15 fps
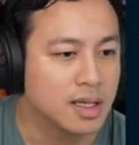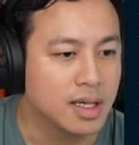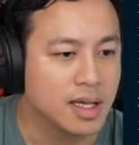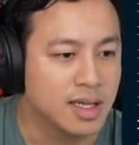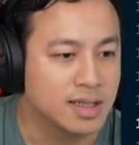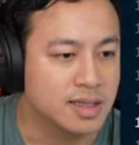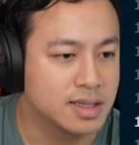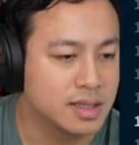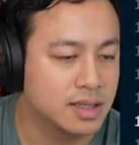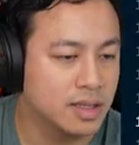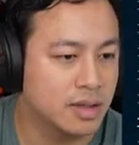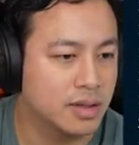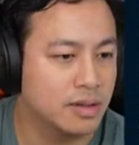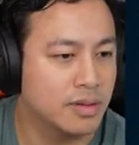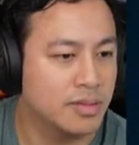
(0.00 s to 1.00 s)
And
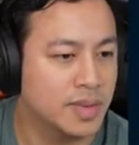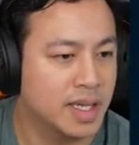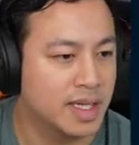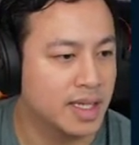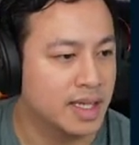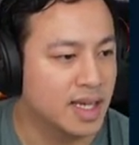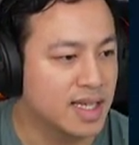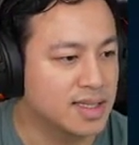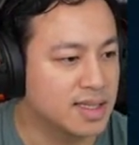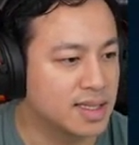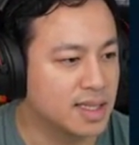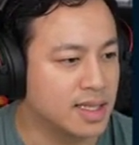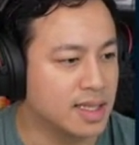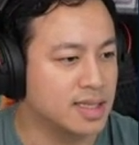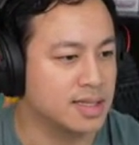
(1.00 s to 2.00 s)
so my guess
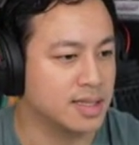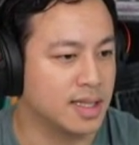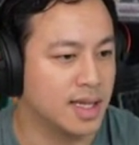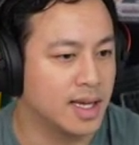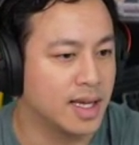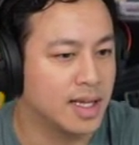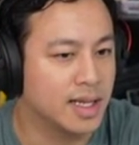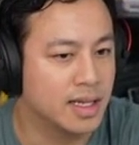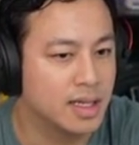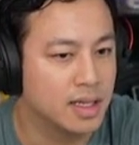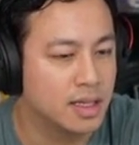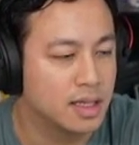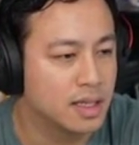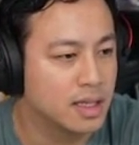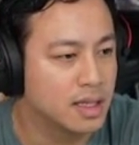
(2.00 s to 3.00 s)
is then
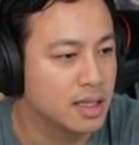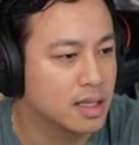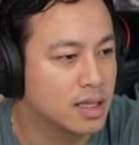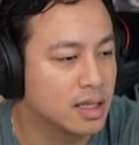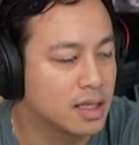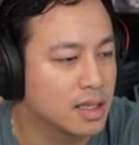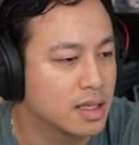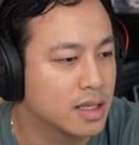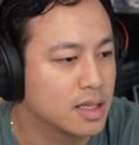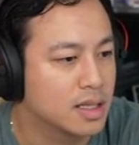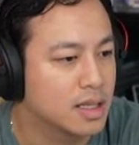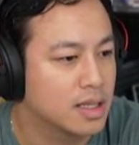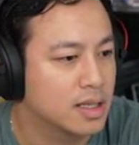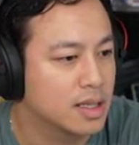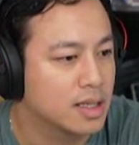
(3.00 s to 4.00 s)

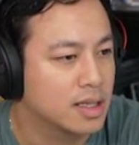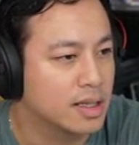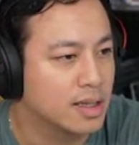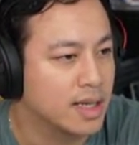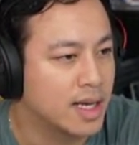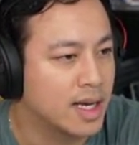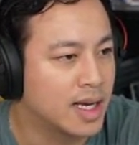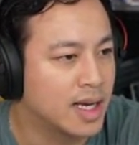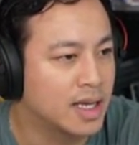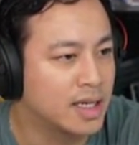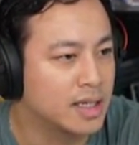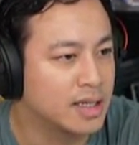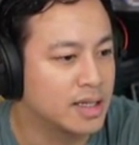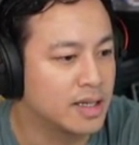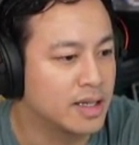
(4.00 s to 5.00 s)
that
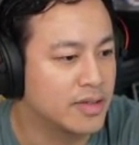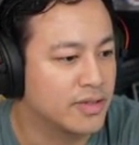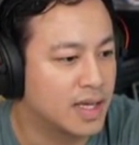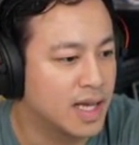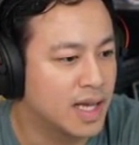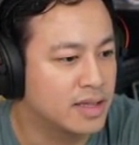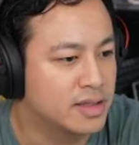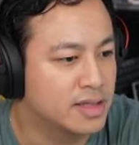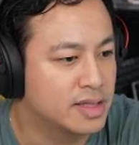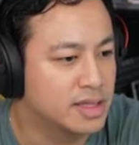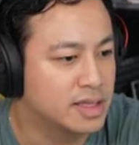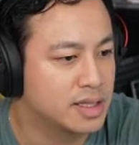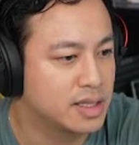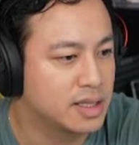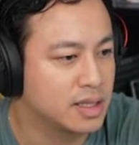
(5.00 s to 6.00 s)
if calendar's
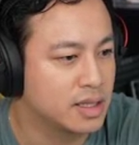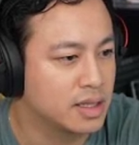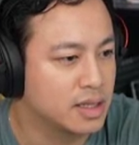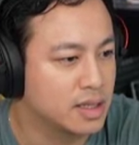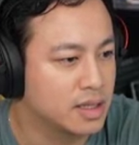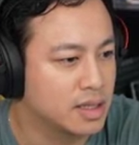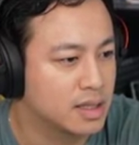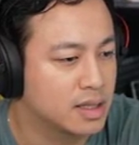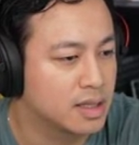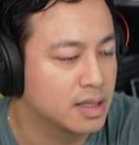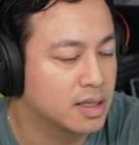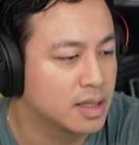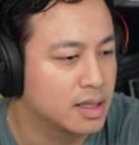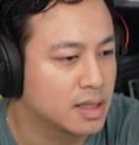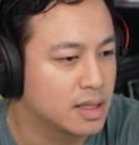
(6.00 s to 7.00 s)
here,
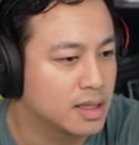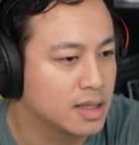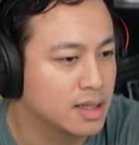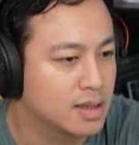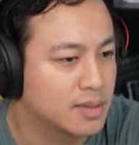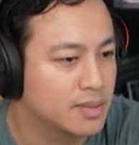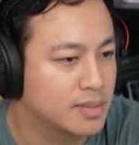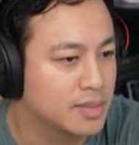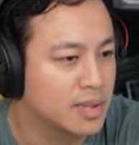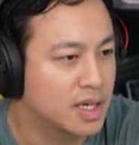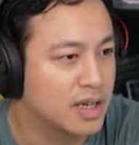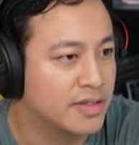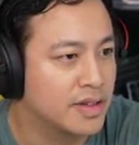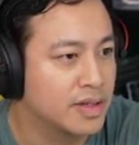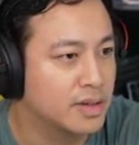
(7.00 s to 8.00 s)

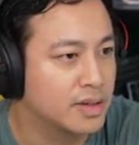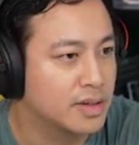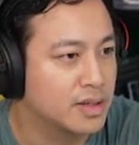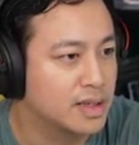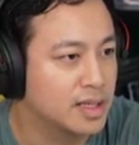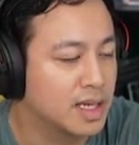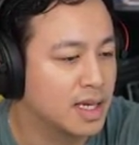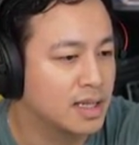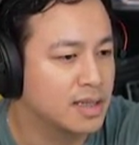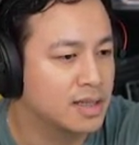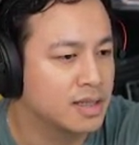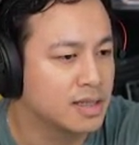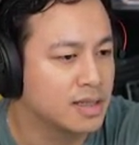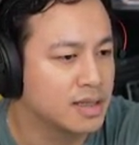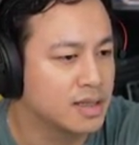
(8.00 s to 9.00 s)
private
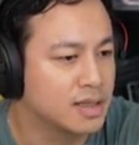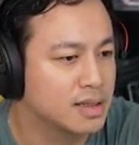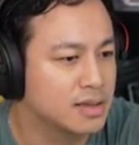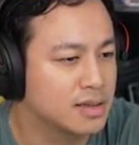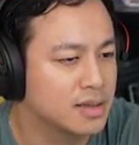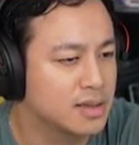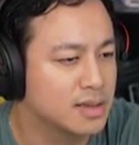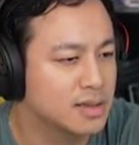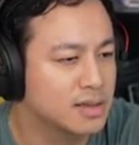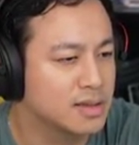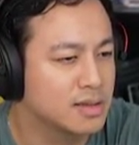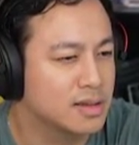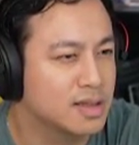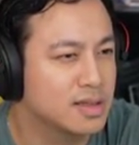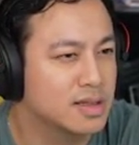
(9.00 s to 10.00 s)
calendar,
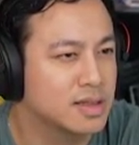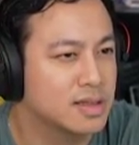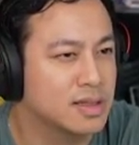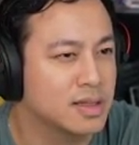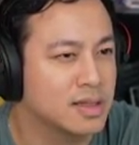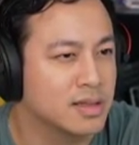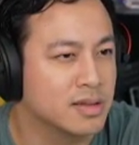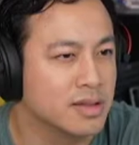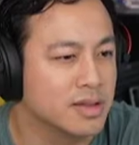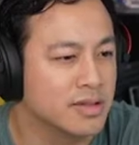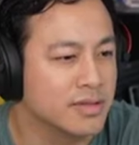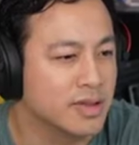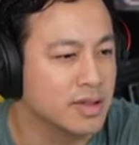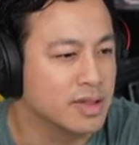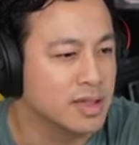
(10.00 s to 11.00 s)
this is a little
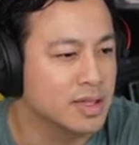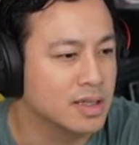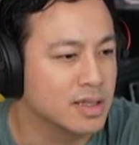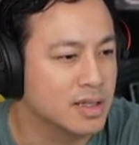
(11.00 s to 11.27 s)
confusing.